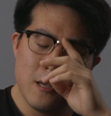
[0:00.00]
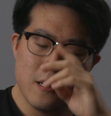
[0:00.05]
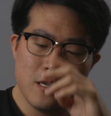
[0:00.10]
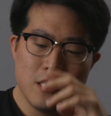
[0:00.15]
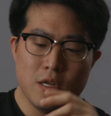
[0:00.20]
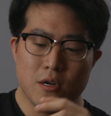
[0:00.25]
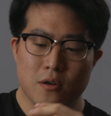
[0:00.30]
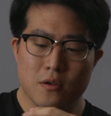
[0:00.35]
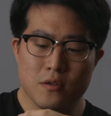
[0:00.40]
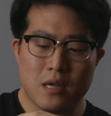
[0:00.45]

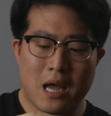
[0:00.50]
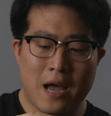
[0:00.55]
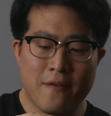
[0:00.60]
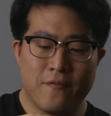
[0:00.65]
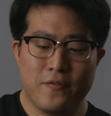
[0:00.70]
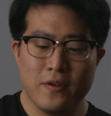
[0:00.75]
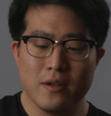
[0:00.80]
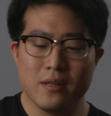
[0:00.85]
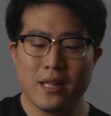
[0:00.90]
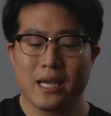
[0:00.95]
you know, I
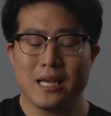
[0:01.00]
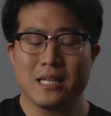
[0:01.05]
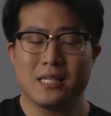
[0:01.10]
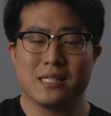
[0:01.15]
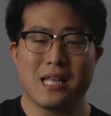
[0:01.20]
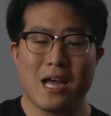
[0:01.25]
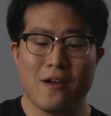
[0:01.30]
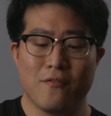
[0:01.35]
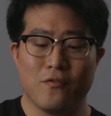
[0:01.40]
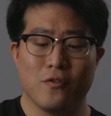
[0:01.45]
feel like
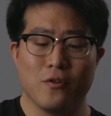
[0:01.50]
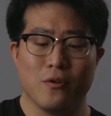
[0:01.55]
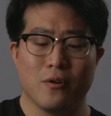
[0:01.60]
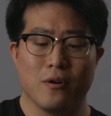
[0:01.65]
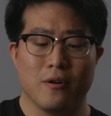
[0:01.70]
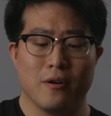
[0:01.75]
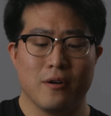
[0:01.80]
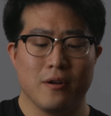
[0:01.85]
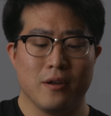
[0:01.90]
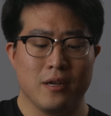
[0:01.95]
it's not
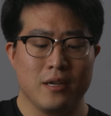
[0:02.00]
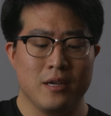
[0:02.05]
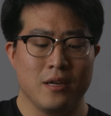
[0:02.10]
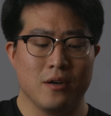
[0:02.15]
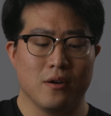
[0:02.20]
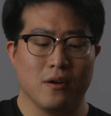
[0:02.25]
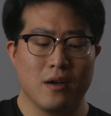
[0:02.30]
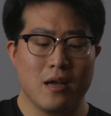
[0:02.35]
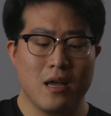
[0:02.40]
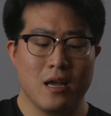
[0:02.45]
for, you
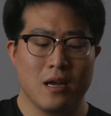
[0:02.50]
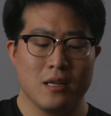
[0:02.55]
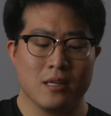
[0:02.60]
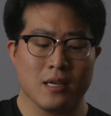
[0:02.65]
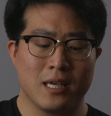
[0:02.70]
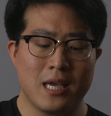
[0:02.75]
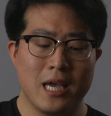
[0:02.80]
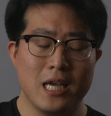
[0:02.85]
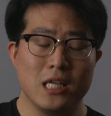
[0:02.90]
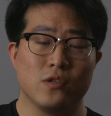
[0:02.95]
know,
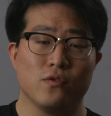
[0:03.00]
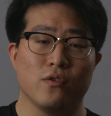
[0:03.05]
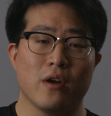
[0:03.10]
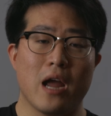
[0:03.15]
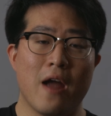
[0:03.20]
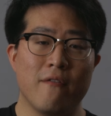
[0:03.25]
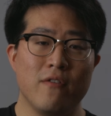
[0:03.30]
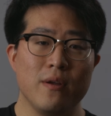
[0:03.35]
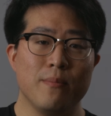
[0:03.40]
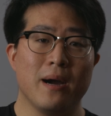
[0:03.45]
the case for
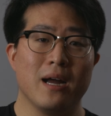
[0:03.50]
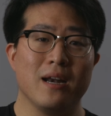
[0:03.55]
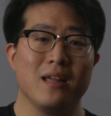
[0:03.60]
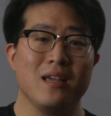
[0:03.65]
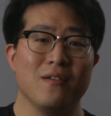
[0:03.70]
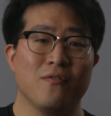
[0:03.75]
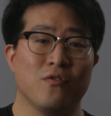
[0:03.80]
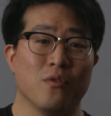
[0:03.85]
everybody.